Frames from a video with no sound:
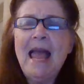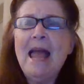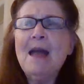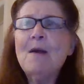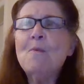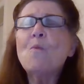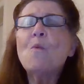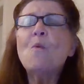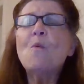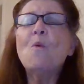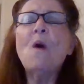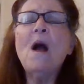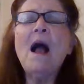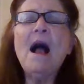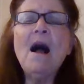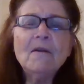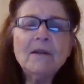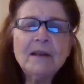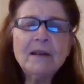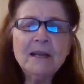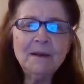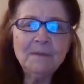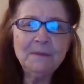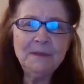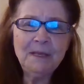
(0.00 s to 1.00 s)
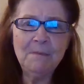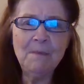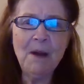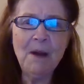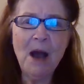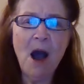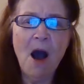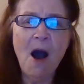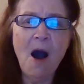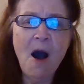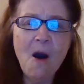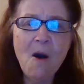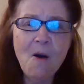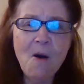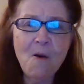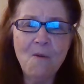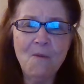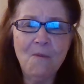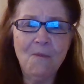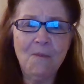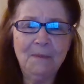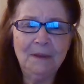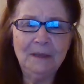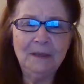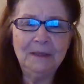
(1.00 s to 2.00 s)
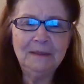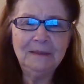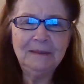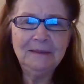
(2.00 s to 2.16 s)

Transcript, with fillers: and welcomed him home.